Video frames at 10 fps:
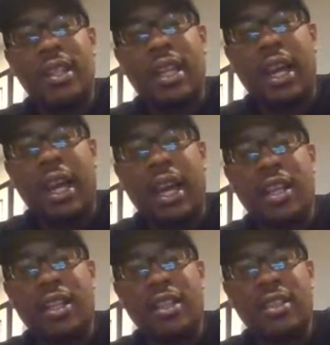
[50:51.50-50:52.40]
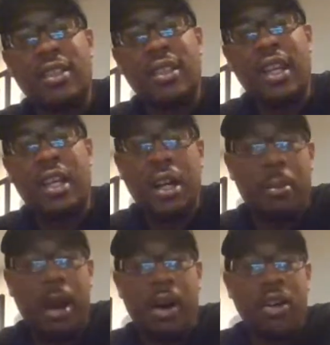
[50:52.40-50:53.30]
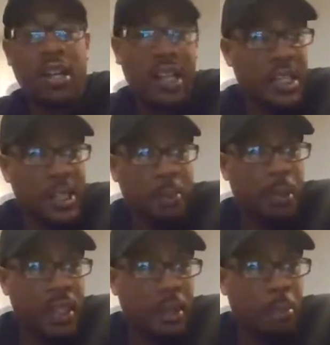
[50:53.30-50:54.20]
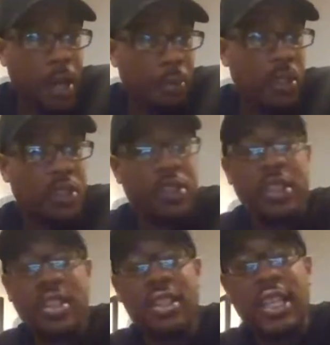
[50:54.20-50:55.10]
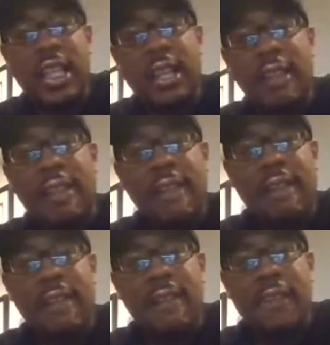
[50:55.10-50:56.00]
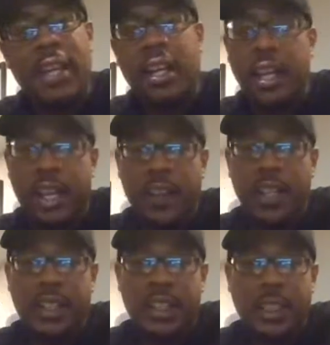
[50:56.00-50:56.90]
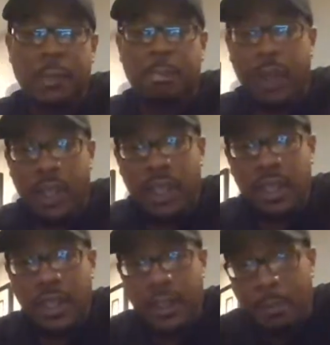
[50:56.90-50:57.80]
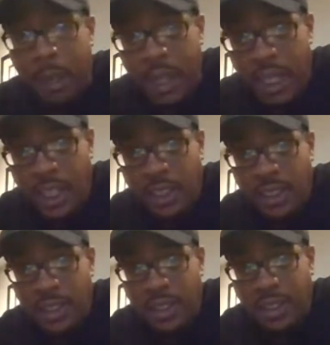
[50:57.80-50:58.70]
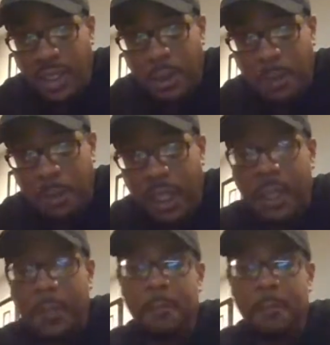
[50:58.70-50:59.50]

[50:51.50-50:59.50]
and it come out an independent publisher and Harry is spilling the beans, so to speak,